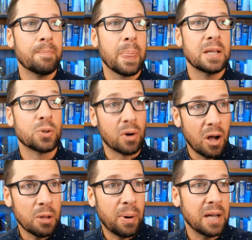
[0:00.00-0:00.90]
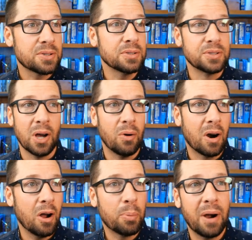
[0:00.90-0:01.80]
So are all apostles? No.
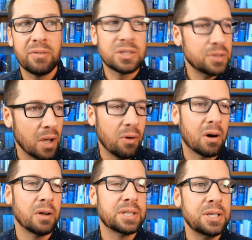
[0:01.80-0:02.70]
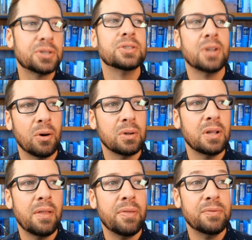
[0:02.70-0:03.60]
Are all prophets? No. Are all teachers? No.
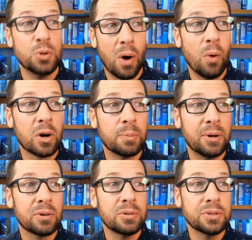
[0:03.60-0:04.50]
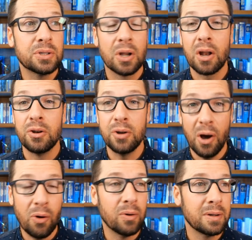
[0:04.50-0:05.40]
Do all work miracles?
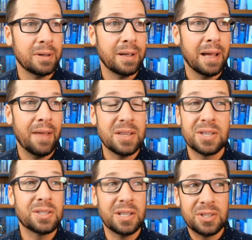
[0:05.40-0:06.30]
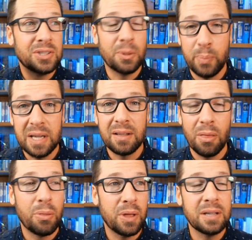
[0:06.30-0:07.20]
No. And this is a big
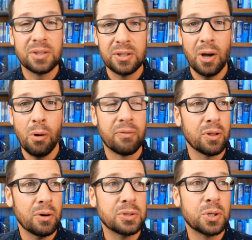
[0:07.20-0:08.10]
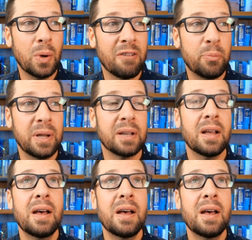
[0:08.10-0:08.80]
thing to know for those who have been